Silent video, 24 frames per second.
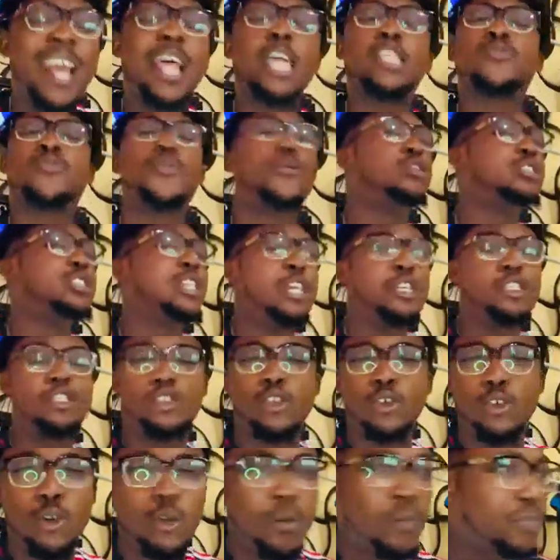So let us
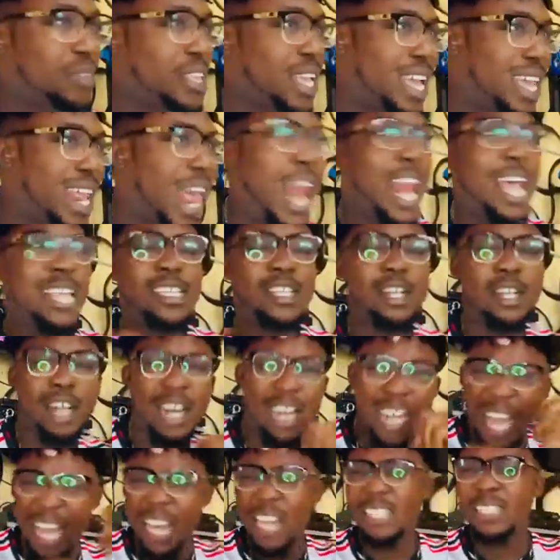push these two. Let
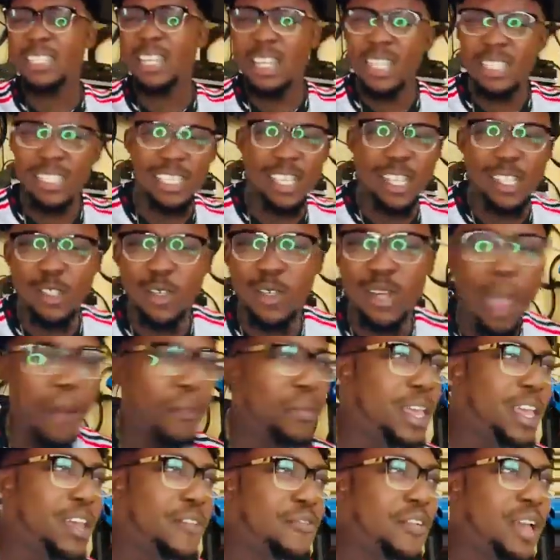us
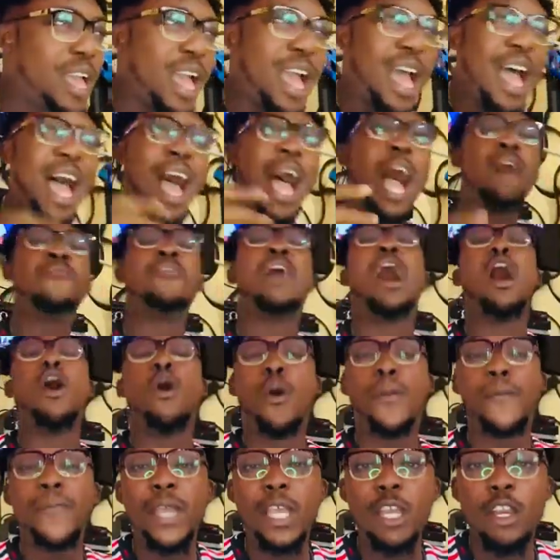listen to the beef,
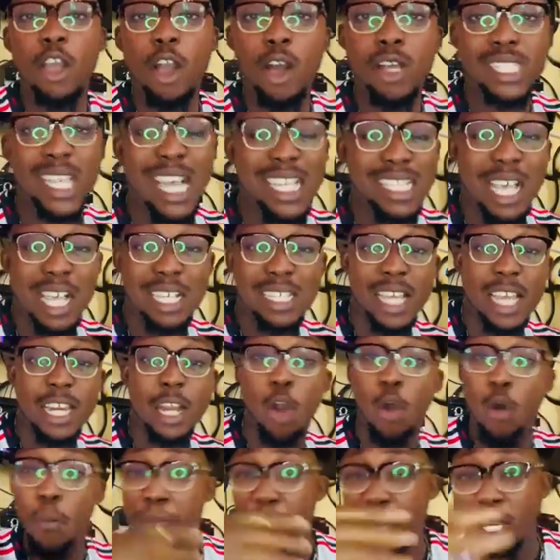have our opinions. As
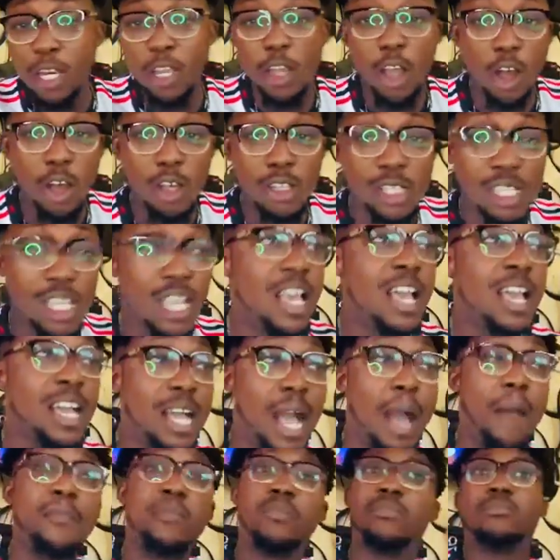I said, the
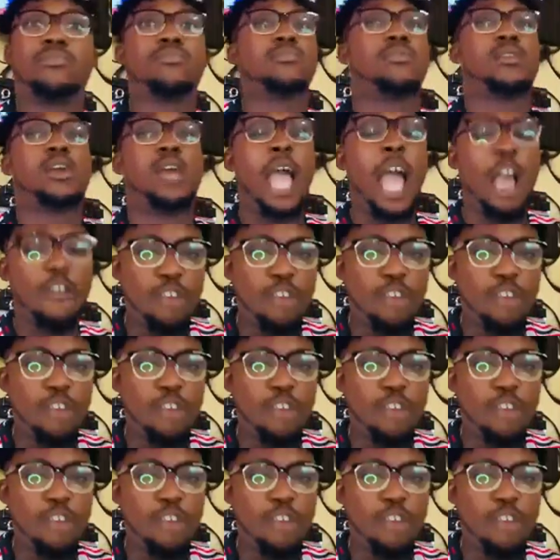opinions come.